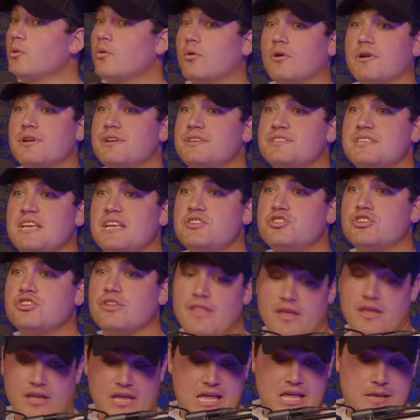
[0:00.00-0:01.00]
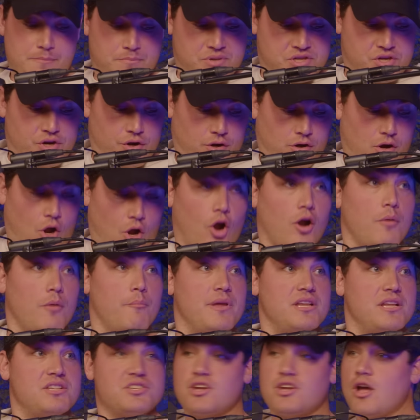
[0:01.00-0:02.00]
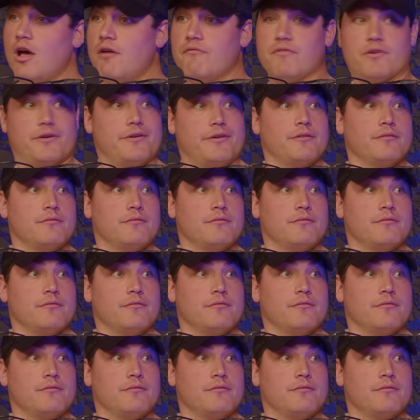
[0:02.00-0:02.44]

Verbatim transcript: organization that keeps your armpits covered.